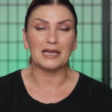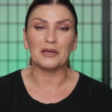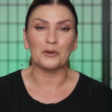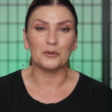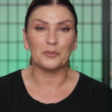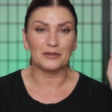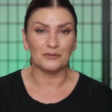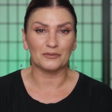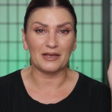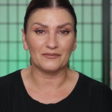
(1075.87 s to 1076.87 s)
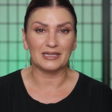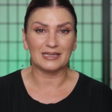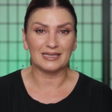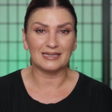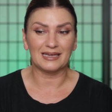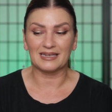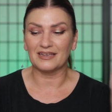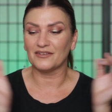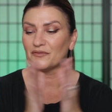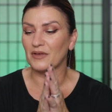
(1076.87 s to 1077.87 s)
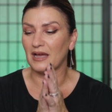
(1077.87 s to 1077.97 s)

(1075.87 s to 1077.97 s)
I hope I don't have anything negative.